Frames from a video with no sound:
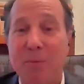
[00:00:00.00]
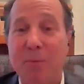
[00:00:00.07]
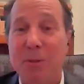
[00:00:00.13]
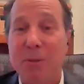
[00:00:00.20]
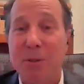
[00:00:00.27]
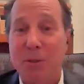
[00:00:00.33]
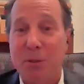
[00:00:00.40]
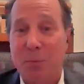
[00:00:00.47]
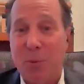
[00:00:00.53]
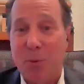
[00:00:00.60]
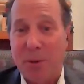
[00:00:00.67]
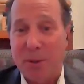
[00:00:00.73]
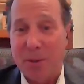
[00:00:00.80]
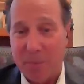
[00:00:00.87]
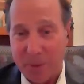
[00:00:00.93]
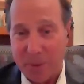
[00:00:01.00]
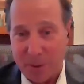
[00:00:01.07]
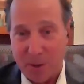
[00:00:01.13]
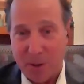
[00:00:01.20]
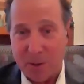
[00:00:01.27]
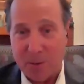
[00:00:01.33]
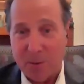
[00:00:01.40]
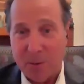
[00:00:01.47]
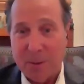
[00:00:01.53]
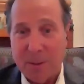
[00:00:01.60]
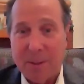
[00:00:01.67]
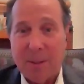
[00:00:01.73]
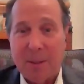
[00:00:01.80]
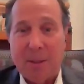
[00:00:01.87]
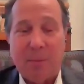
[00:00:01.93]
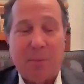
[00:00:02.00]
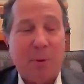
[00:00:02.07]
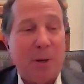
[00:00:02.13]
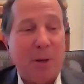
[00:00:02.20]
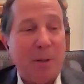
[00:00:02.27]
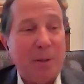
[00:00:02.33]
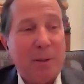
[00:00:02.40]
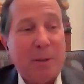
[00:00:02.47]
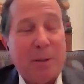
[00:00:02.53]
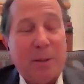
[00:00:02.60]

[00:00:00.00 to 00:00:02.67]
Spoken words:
He was disappointed in McConnell, but